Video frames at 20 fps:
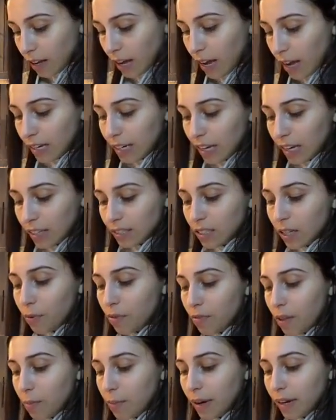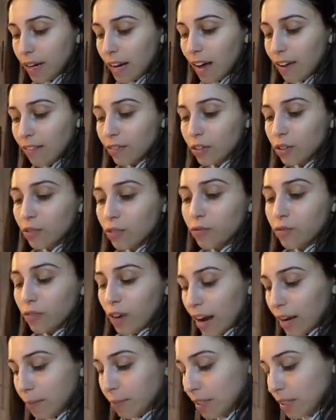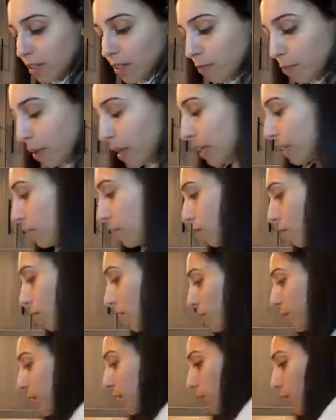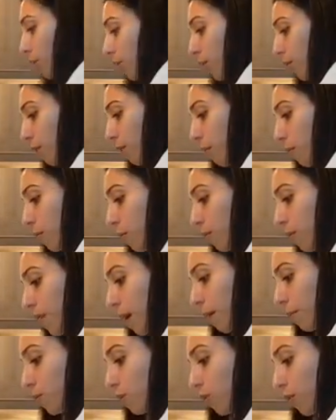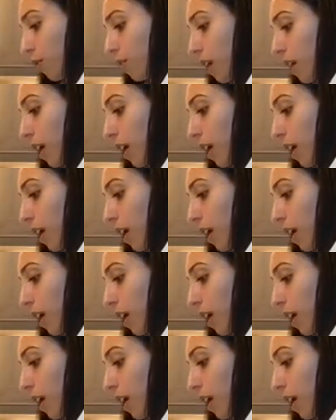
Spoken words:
And yeah, some of them might have little fragments of pits, so just make sure you remove them so you're